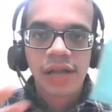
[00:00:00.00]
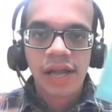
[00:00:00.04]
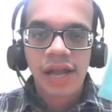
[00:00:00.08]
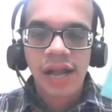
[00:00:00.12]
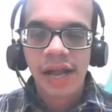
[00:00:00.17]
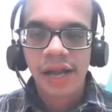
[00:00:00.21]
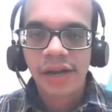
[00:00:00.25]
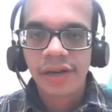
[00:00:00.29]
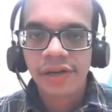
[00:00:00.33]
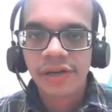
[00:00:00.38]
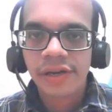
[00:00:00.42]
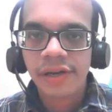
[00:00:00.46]

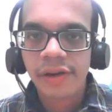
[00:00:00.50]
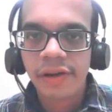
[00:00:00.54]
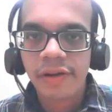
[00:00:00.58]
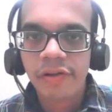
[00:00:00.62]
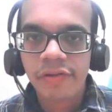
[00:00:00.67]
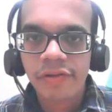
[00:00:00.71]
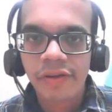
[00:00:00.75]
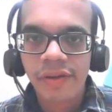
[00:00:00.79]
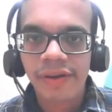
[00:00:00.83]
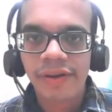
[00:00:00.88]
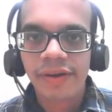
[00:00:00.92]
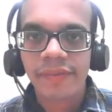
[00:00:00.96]
and
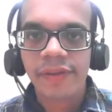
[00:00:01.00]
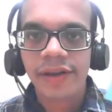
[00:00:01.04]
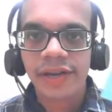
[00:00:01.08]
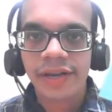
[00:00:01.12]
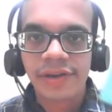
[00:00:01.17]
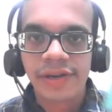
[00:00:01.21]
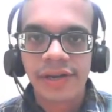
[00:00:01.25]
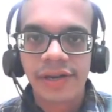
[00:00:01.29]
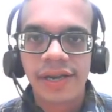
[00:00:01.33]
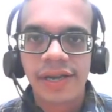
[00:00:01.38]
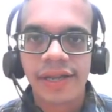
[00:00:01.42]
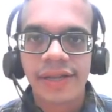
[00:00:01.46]
we will be
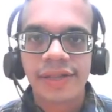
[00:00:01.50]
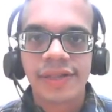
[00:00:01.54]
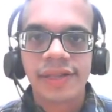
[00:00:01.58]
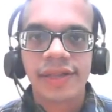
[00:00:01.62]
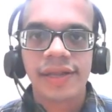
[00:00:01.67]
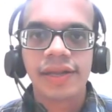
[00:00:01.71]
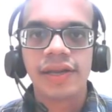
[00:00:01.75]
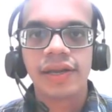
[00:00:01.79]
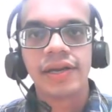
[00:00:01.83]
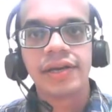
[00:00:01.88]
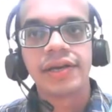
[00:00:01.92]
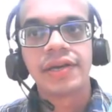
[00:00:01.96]

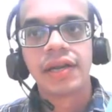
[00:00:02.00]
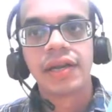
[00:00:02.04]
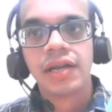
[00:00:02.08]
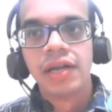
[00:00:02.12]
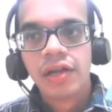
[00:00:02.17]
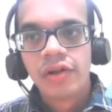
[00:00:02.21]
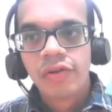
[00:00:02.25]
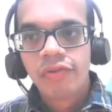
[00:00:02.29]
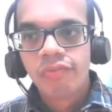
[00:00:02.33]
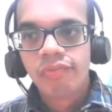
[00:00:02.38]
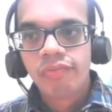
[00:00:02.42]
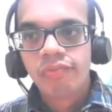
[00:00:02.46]
utilizing it
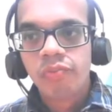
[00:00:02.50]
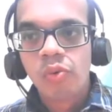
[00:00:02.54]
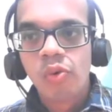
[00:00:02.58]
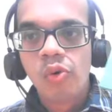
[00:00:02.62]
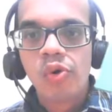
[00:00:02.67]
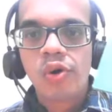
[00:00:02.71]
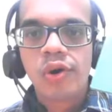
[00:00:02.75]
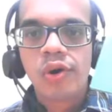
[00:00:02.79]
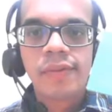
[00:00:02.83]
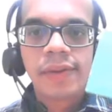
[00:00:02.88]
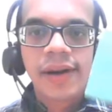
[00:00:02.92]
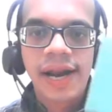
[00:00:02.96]

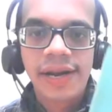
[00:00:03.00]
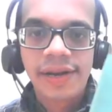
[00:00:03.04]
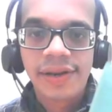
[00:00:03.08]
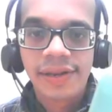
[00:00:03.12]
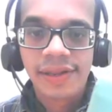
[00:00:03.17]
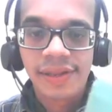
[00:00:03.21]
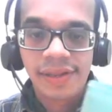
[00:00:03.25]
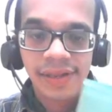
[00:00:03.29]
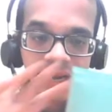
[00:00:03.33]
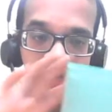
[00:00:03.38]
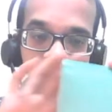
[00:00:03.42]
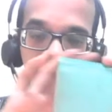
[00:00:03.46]
more
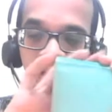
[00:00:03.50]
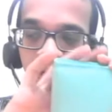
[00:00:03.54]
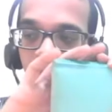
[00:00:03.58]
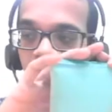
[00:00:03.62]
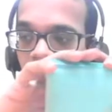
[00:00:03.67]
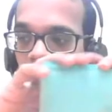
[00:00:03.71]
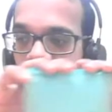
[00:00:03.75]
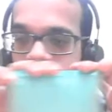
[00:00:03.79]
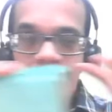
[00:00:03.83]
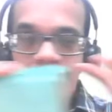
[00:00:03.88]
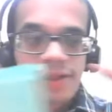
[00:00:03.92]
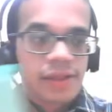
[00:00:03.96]
brands like
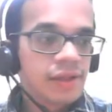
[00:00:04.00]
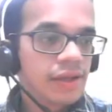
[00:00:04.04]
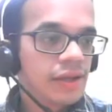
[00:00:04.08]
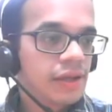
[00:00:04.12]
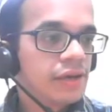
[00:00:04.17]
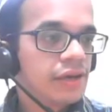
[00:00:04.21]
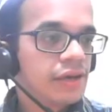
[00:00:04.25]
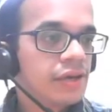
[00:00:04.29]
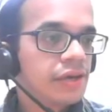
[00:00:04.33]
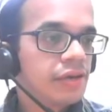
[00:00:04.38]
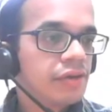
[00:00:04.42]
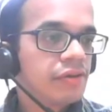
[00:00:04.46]
this,
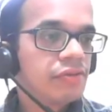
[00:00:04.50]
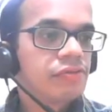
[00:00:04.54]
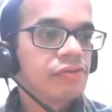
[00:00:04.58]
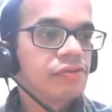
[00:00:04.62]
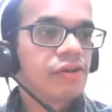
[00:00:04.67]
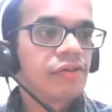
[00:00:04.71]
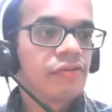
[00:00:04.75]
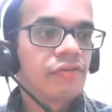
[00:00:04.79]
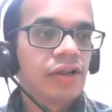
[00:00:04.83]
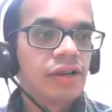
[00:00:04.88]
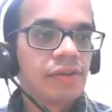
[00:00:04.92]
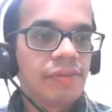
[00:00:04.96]
and we
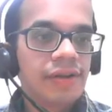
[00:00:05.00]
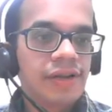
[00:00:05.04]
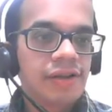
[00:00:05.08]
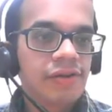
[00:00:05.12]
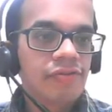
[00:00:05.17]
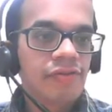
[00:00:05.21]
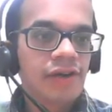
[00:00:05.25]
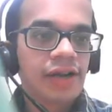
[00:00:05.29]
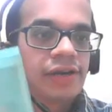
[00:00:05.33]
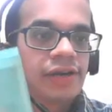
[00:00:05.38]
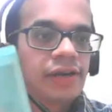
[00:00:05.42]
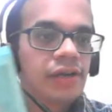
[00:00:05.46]
will be
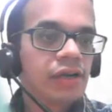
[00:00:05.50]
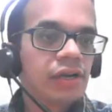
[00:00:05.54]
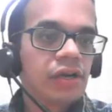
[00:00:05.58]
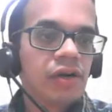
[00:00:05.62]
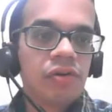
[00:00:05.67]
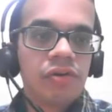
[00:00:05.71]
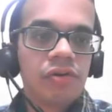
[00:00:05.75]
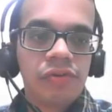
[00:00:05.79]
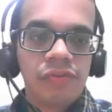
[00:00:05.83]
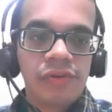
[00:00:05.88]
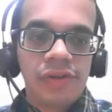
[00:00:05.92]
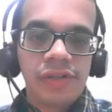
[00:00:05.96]
finding
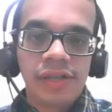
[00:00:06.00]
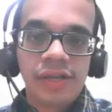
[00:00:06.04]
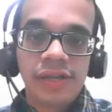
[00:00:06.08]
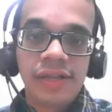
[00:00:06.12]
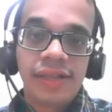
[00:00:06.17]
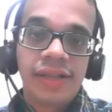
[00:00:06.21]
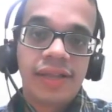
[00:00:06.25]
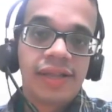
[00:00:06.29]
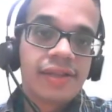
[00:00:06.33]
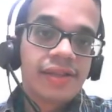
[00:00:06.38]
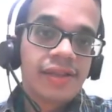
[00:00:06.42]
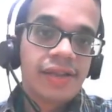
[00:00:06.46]
out with the
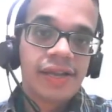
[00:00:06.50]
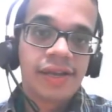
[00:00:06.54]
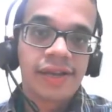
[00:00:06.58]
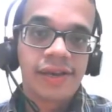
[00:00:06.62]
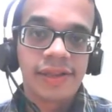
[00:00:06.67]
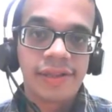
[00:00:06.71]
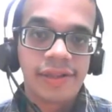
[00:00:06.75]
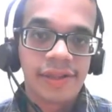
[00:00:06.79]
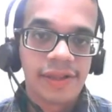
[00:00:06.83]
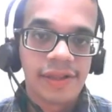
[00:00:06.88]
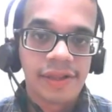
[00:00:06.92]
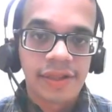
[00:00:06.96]
sales
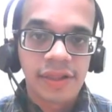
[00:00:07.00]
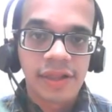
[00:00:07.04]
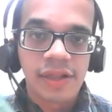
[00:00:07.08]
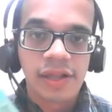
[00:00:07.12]
decreases,